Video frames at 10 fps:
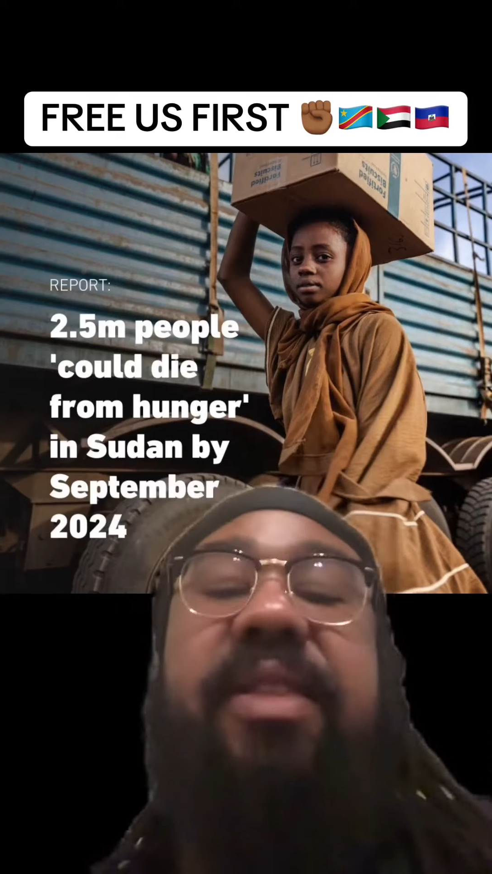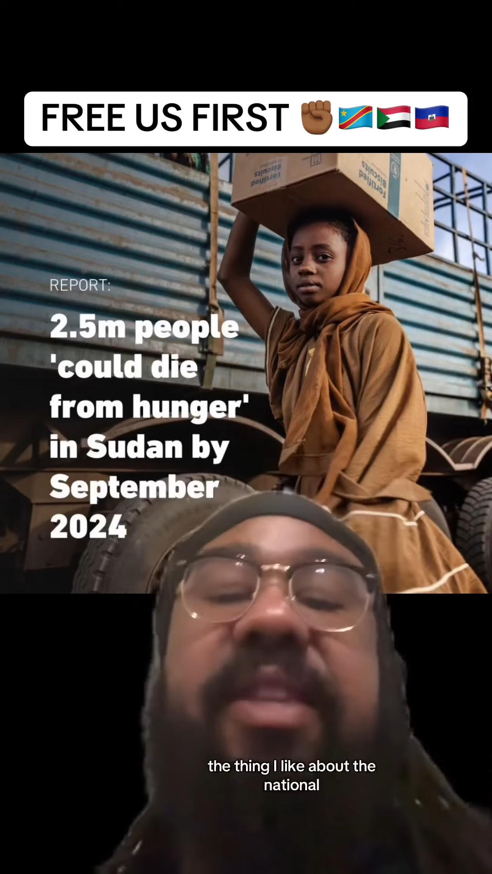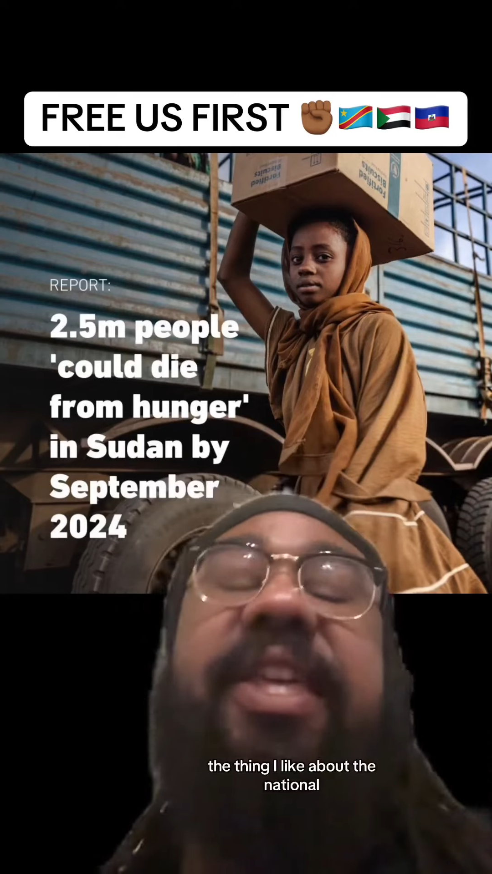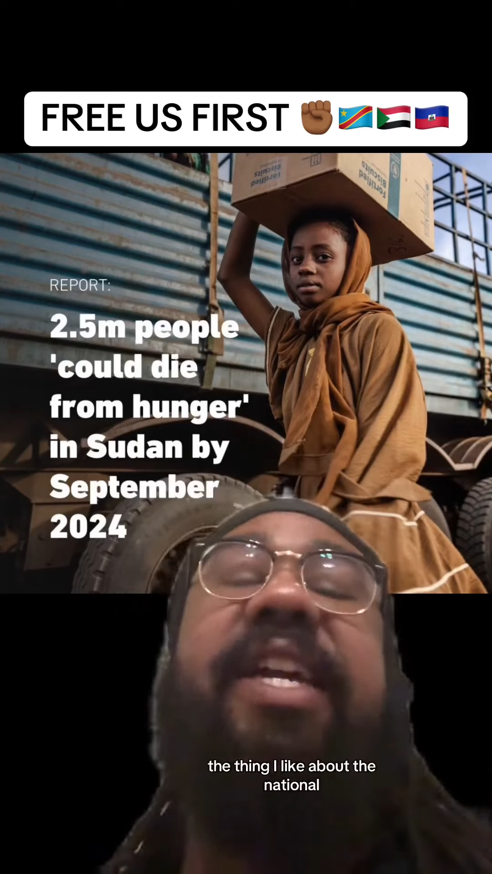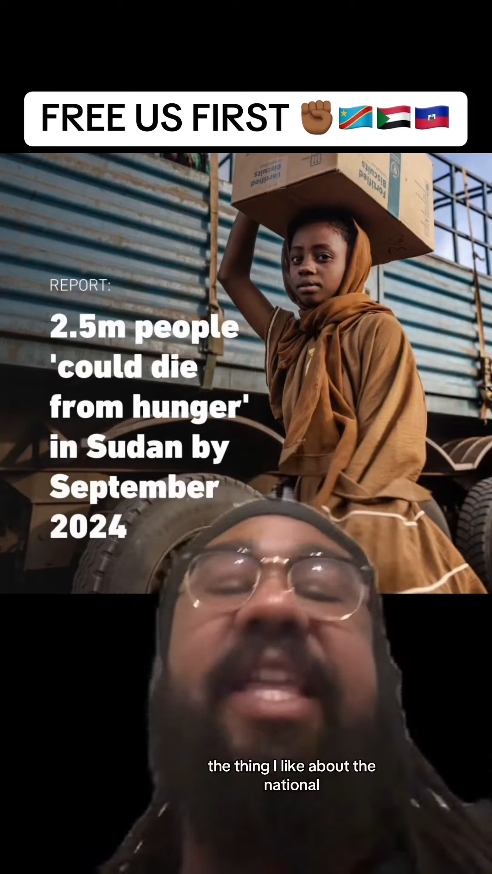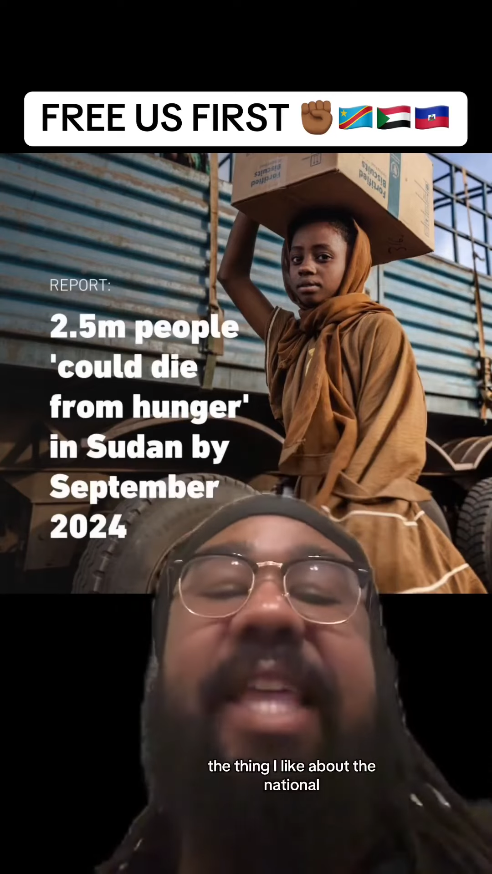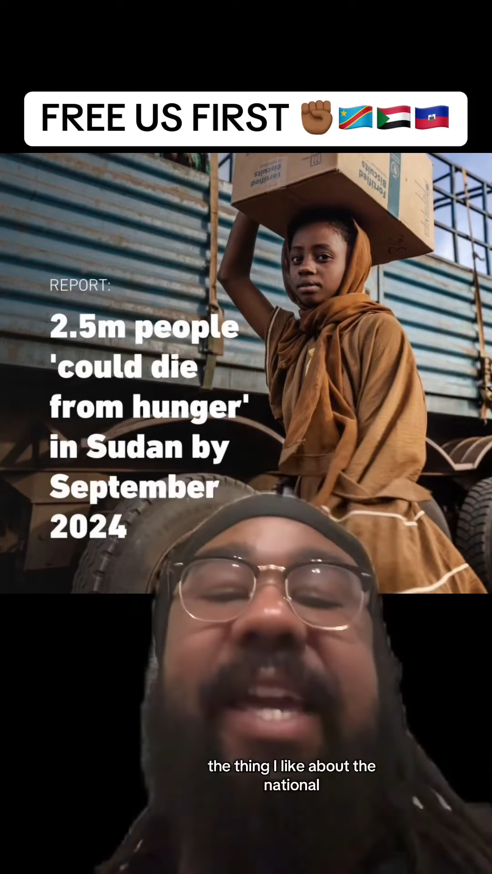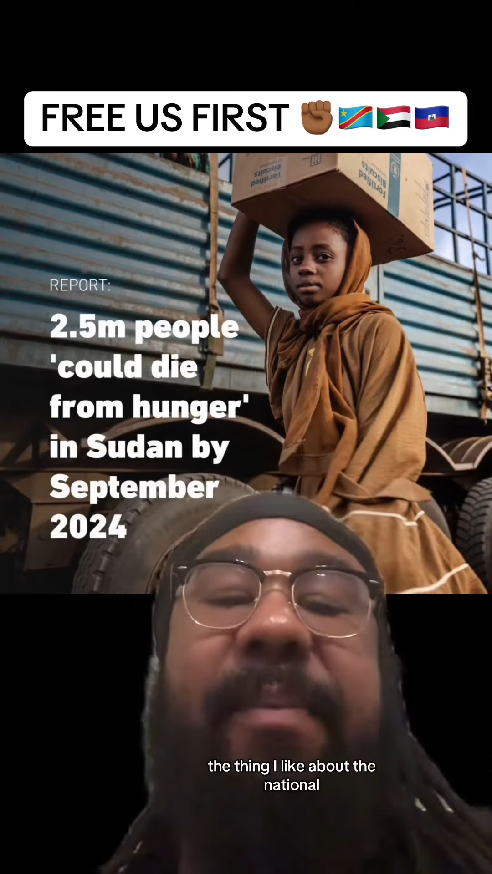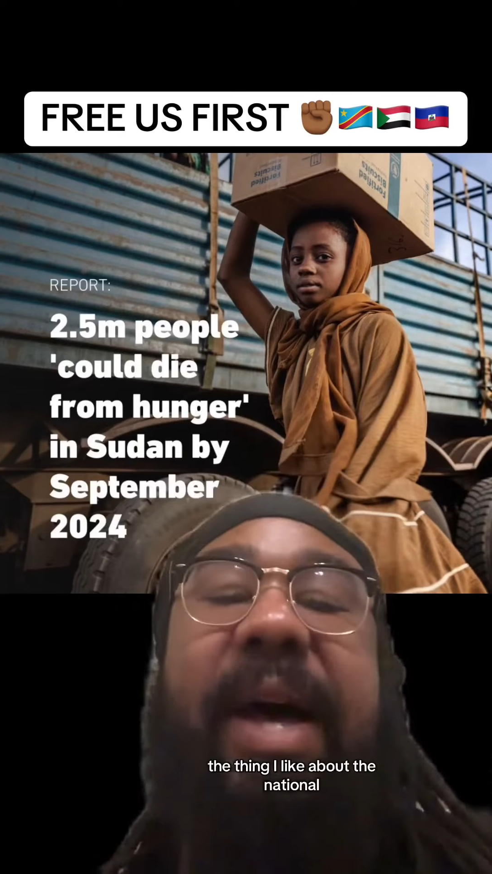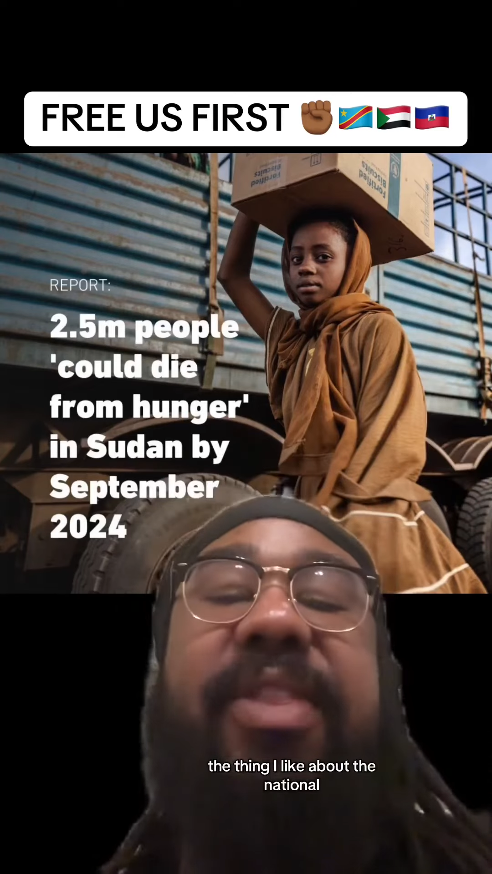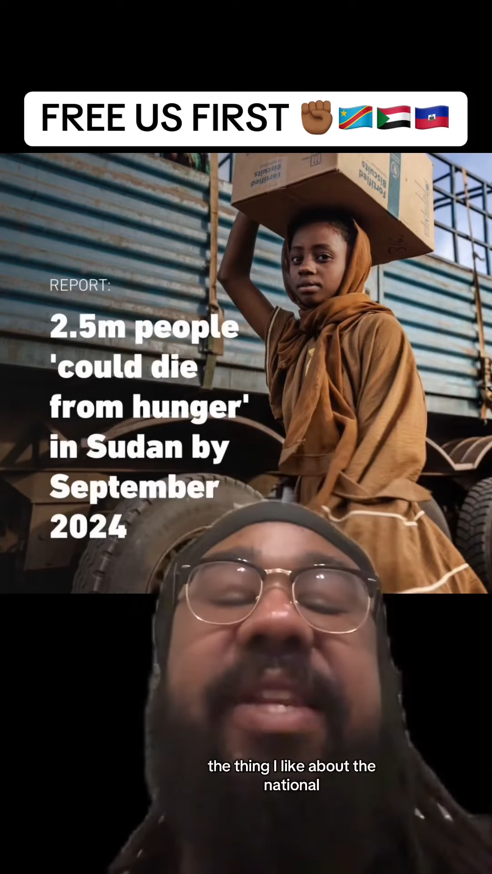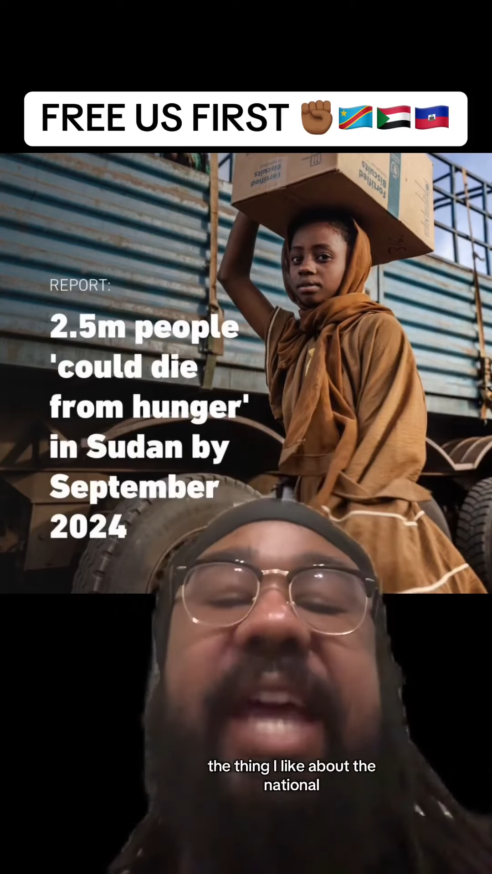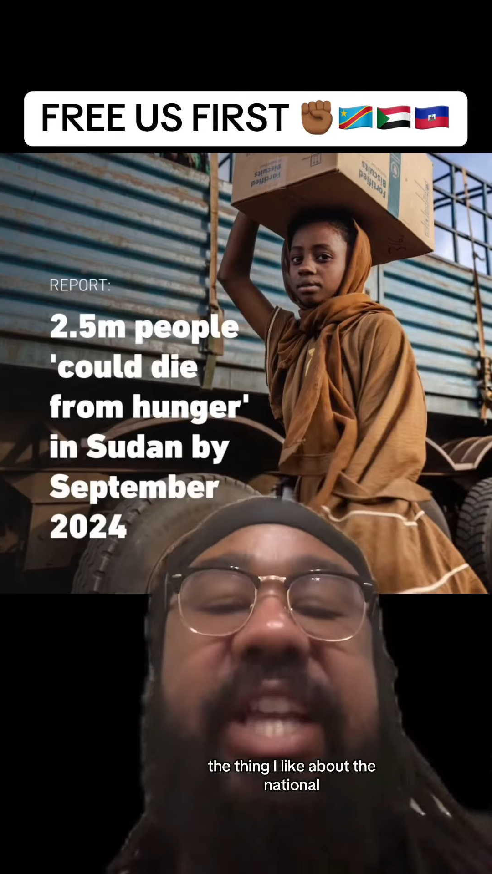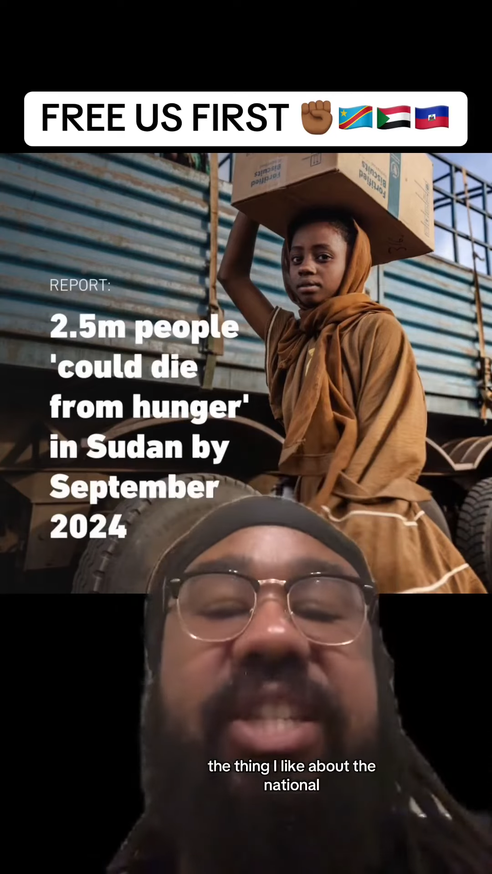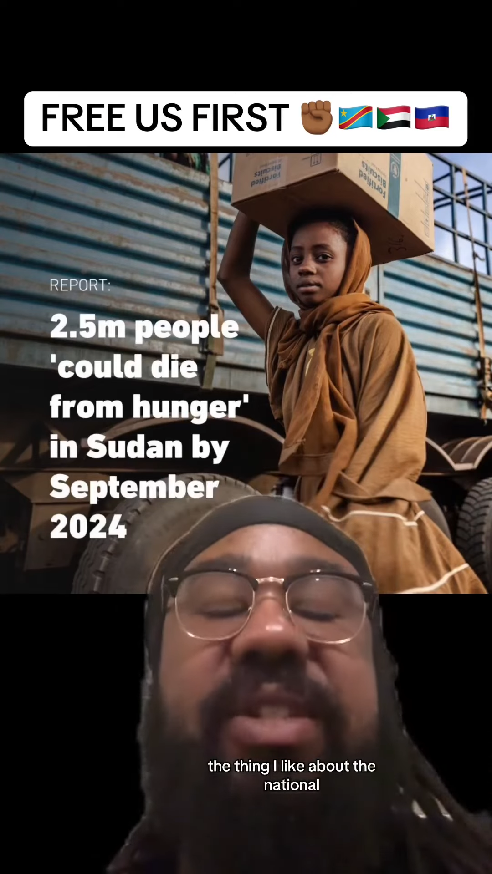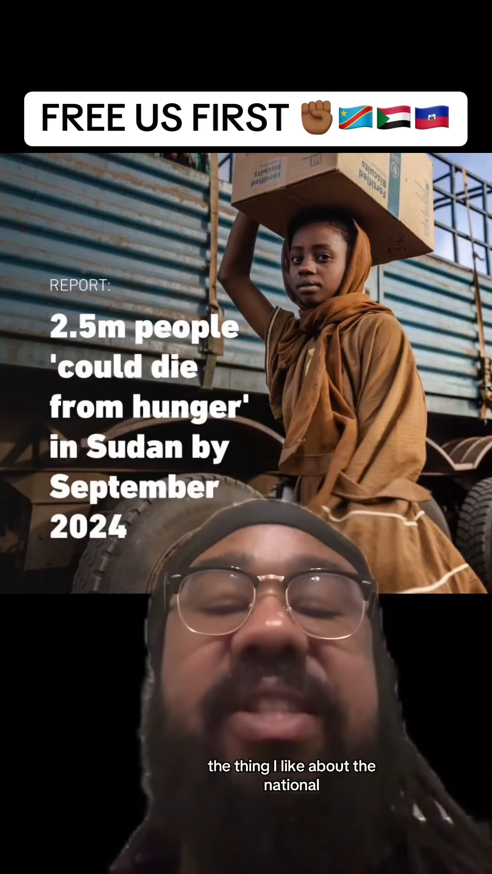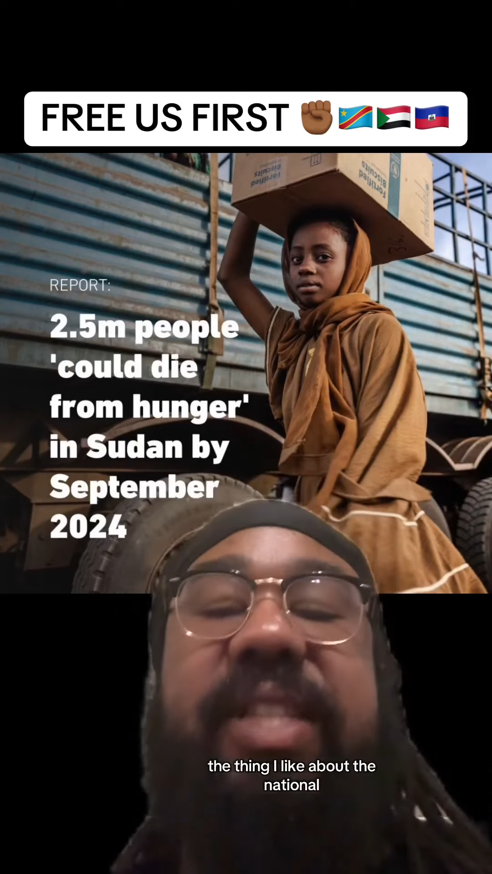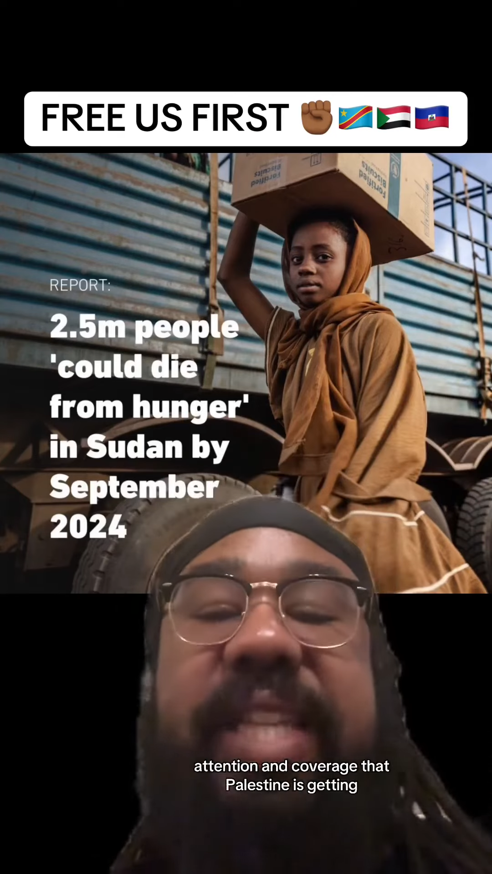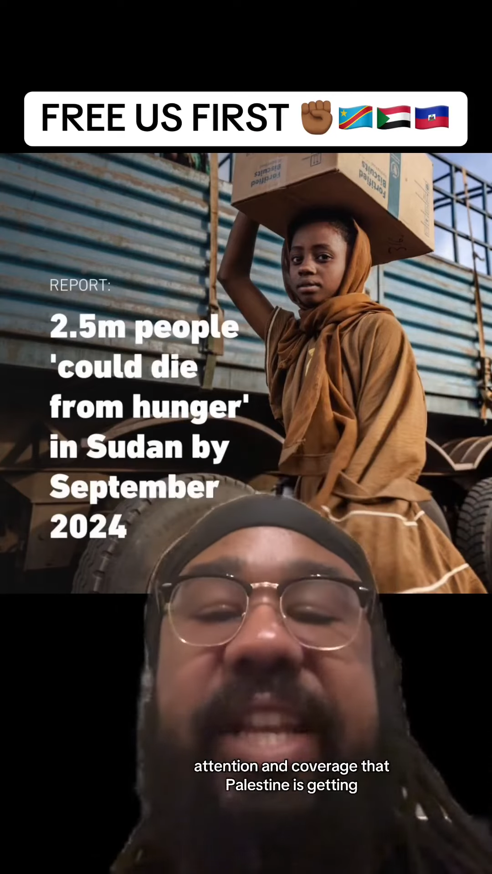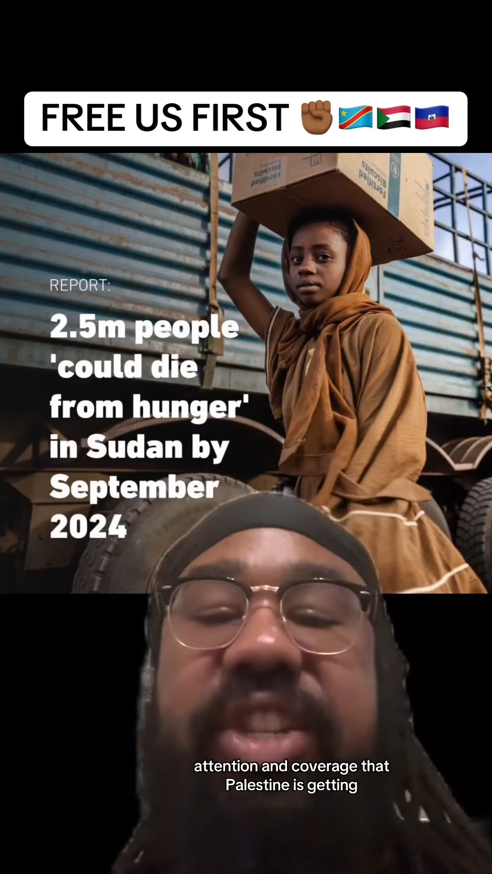The thing I like about the national
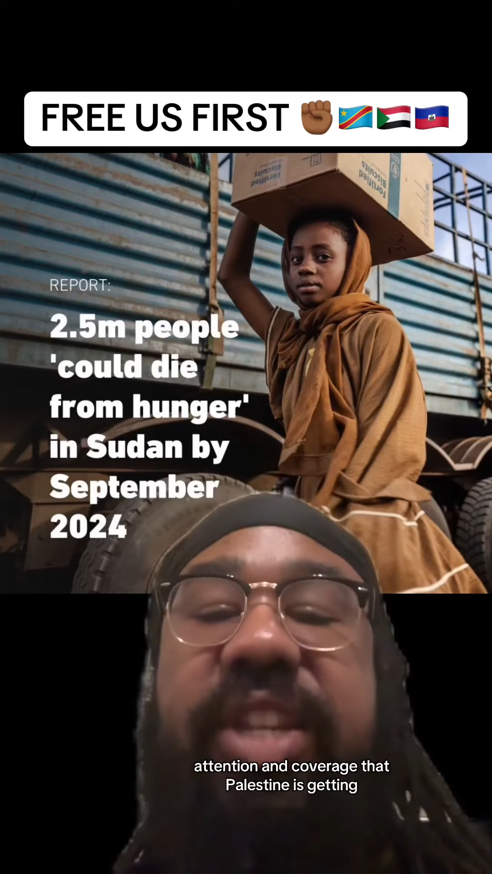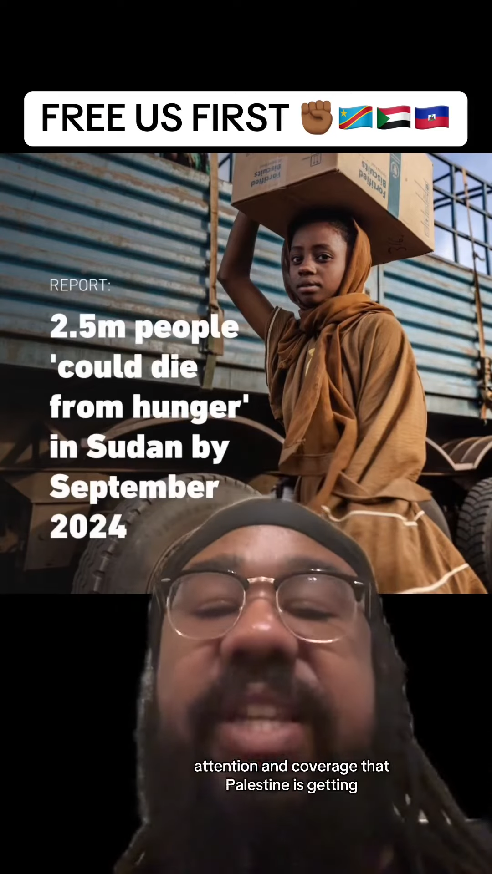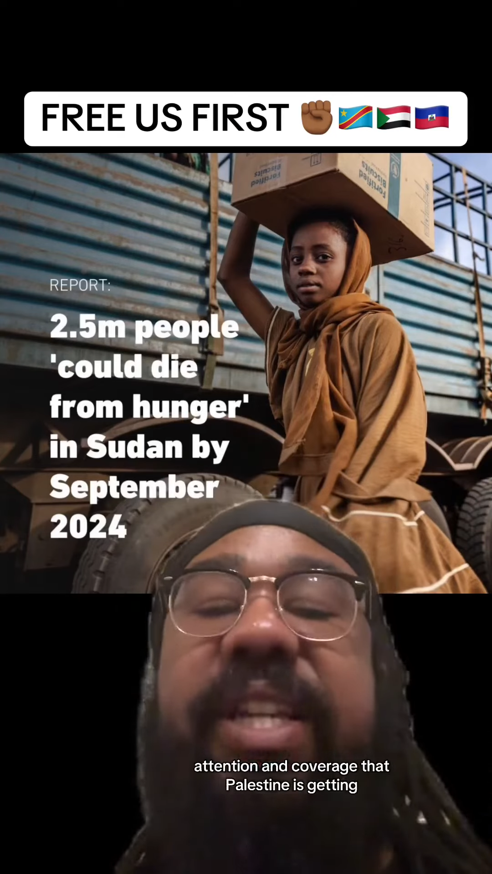attention